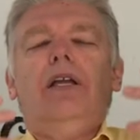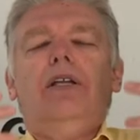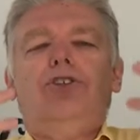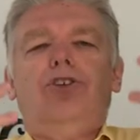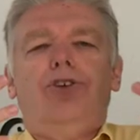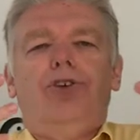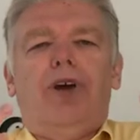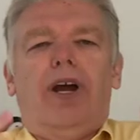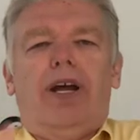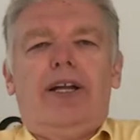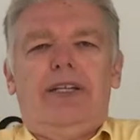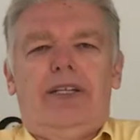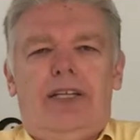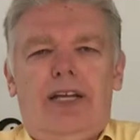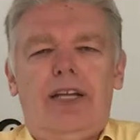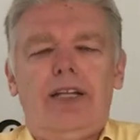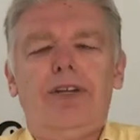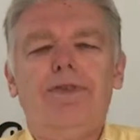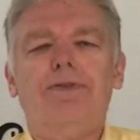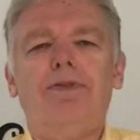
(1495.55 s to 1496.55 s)
to
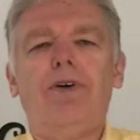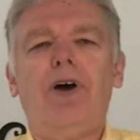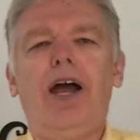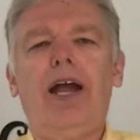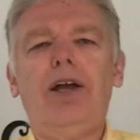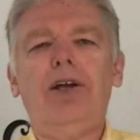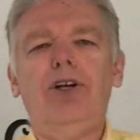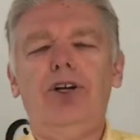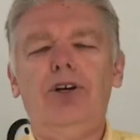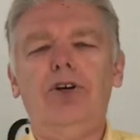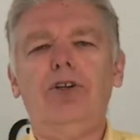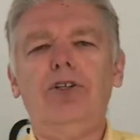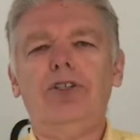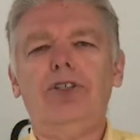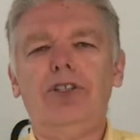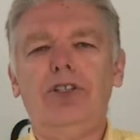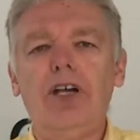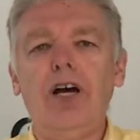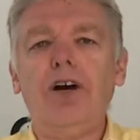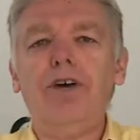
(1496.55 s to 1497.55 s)
identify
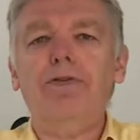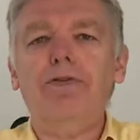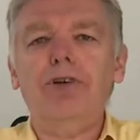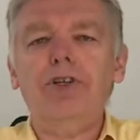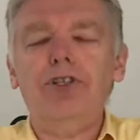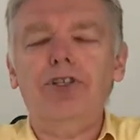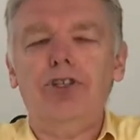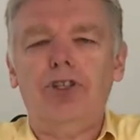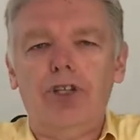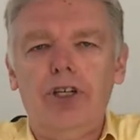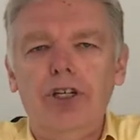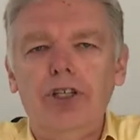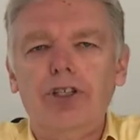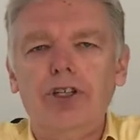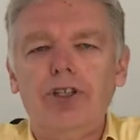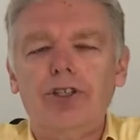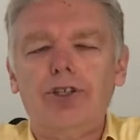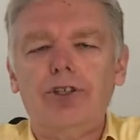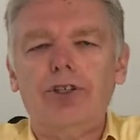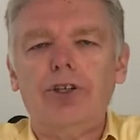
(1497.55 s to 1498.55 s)
yourself with
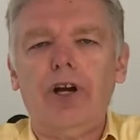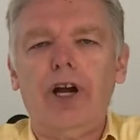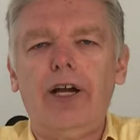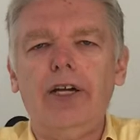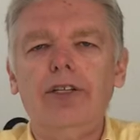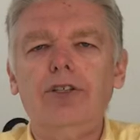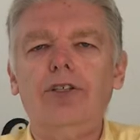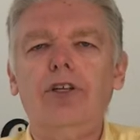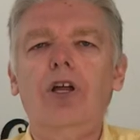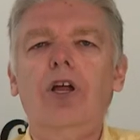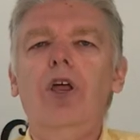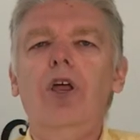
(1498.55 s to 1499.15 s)
Jesus Christ